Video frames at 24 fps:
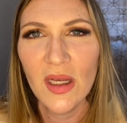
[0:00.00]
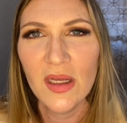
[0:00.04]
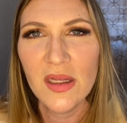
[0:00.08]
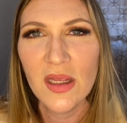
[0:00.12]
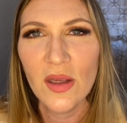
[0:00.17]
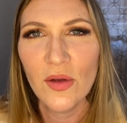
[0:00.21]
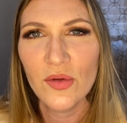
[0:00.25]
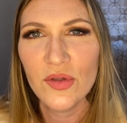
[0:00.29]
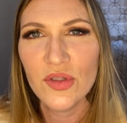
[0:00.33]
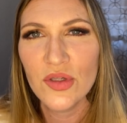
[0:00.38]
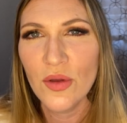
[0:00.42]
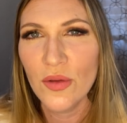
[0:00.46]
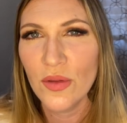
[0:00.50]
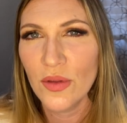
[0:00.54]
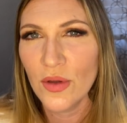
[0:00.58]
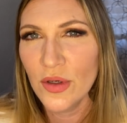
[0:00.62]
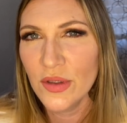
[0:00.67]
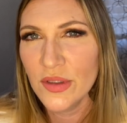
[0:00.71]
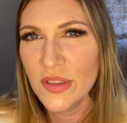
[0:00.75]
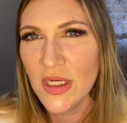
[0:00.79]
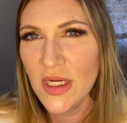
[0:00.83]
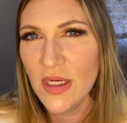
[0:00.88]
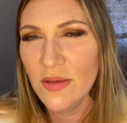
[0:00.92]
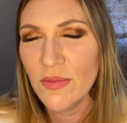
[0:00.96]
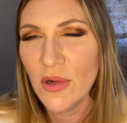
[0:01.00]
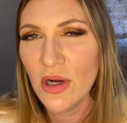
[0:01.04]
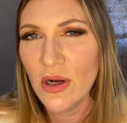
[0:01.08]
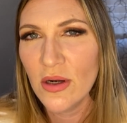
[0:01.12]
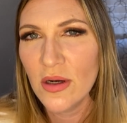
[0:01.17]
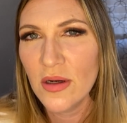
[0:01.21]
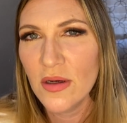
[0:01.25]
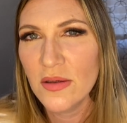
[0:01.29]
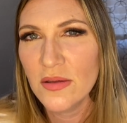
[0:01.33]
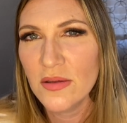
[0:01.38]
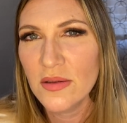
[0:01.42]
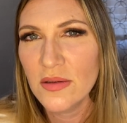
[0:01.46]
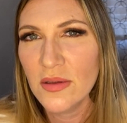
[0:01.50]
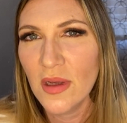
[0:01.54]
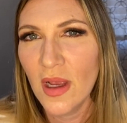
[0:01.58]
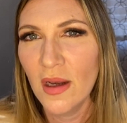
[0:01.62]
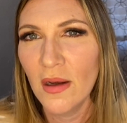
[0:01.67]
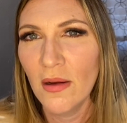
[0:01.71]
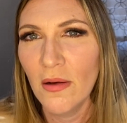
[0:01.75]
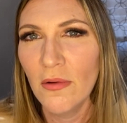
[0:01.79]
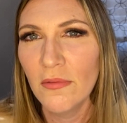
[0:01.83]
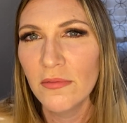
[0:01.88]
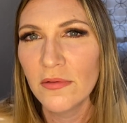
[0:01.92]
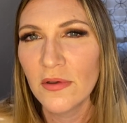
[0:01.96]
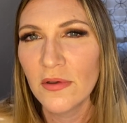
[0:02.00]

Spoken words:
guilt to 13 murders and over